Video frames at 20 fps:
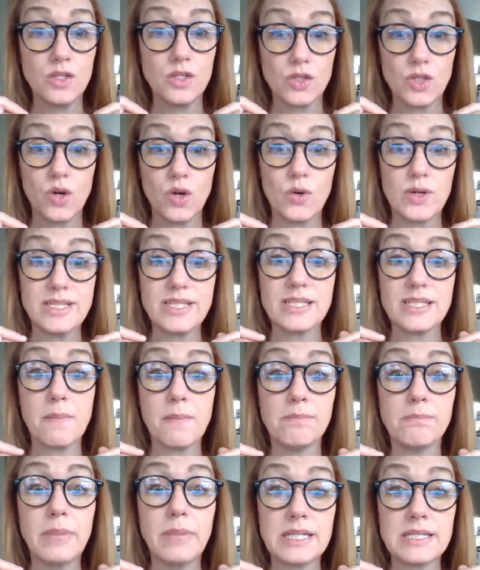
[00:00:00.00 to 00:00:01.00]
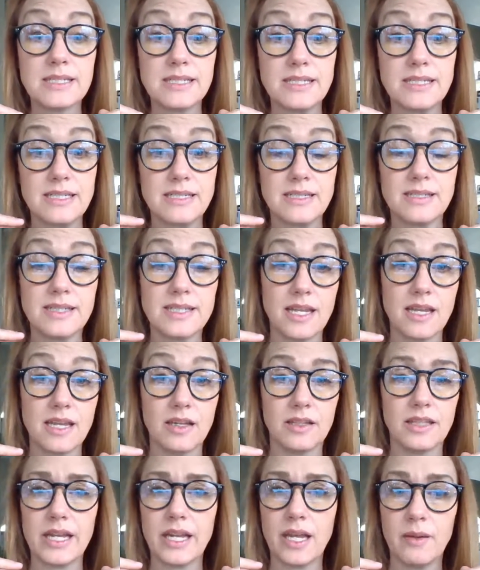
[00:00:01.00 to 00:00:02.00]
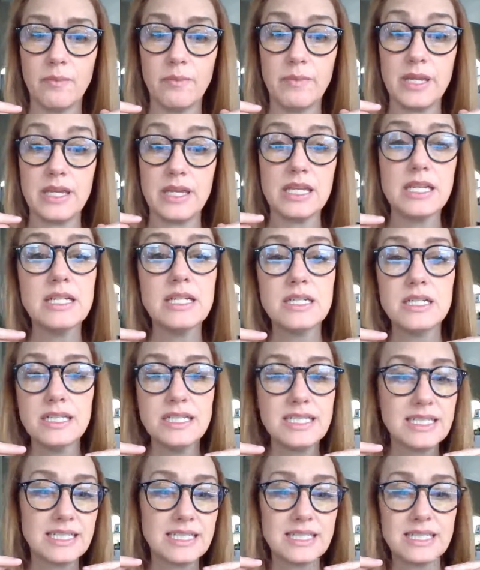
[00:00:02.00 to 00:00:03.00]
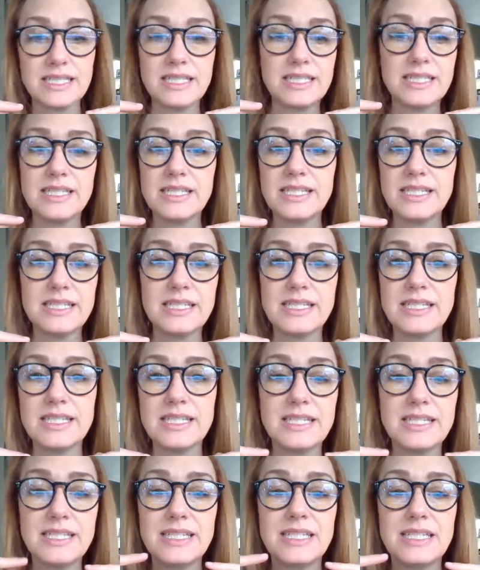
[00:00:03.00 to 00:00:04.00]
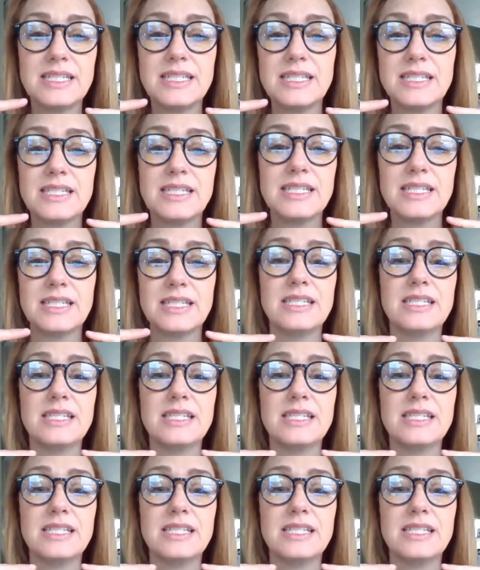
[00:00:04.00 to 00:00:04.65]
So it's the buzzing sound like a bee. Zzz.